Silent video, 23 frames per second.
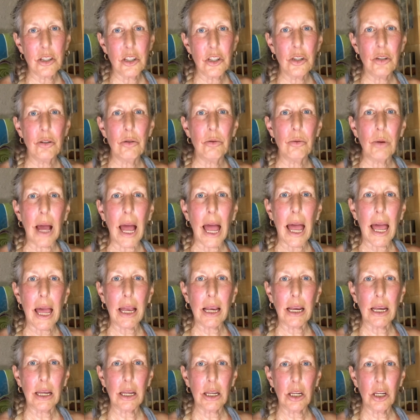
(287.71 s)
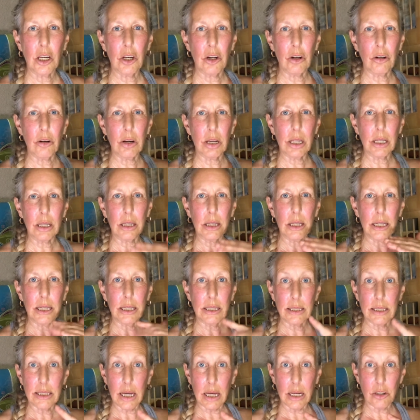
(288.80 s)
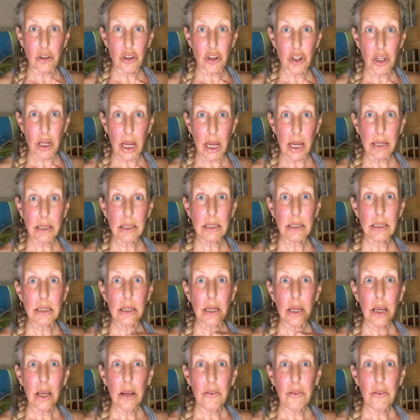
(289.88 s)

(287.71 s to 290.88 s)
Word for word: to accurately digest,